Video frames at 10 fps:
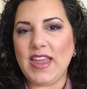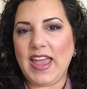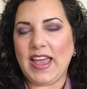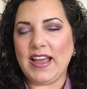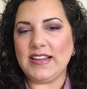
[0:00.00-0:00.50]

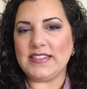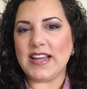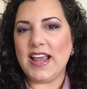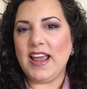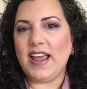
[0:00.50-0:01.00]
And
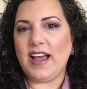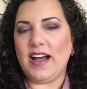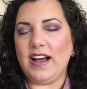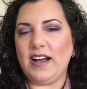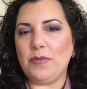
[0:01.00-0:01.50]

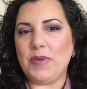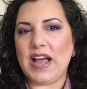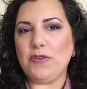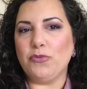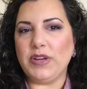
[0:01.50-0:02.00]

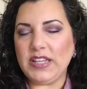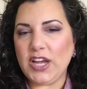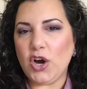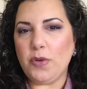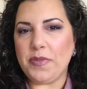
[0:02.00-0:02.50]
I really
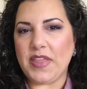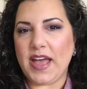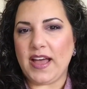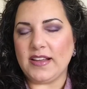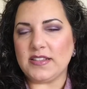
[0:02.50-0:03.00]
hope
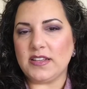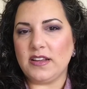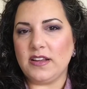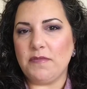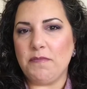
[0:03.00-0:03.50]
that
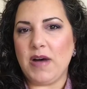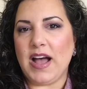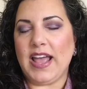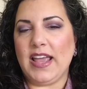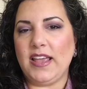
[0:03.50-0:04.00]

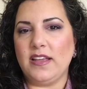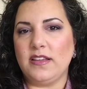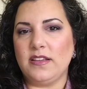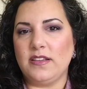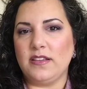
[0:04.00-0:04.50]
my
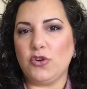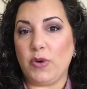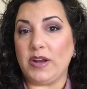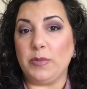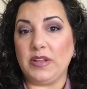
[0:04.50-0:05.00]

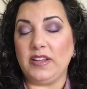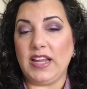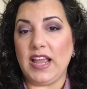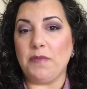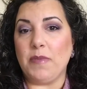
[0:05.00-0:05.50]

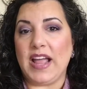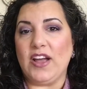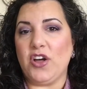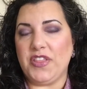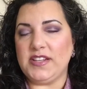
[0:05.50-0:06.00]
credibility and my
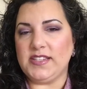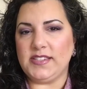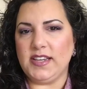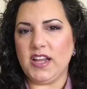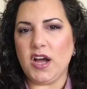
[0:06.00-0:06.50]

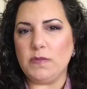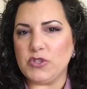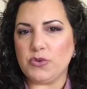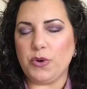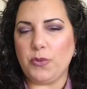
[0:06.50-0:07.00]
authenticity comes
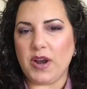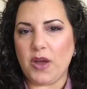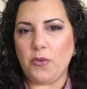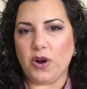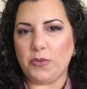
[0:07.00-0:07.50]
through when I
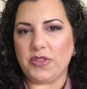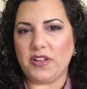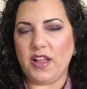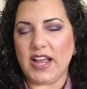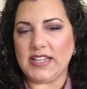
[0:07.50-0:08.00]
work with
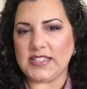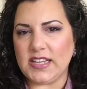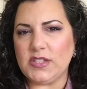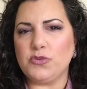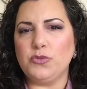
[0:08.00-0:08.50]
clients.
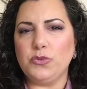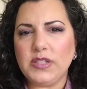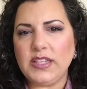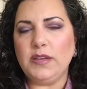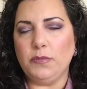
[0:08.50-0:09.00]
It's
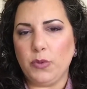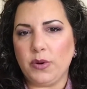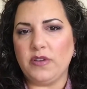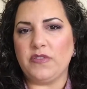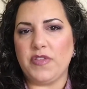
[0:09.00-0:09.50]
really
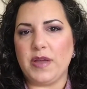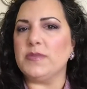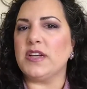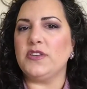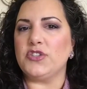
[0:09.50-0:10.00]
important for them
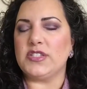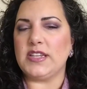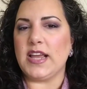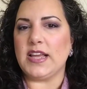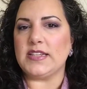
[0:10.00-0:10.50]
to
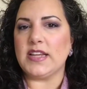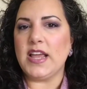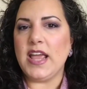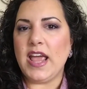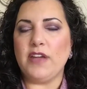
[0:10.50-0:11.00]
understand
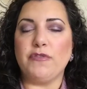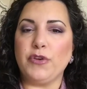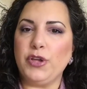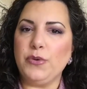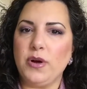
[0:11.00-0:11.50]
and for
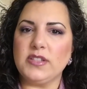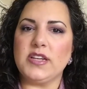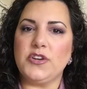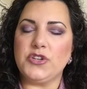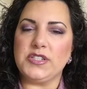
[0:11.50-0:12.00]
you all to
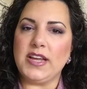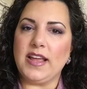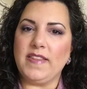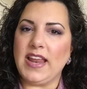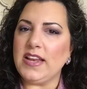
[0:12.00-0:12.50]

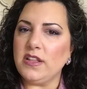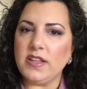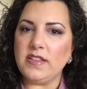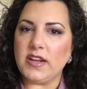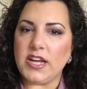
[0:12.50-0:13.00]
understand that
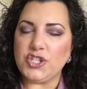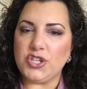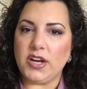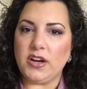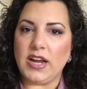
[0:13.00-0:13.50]
anything that I
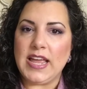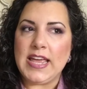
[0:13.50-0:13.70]
share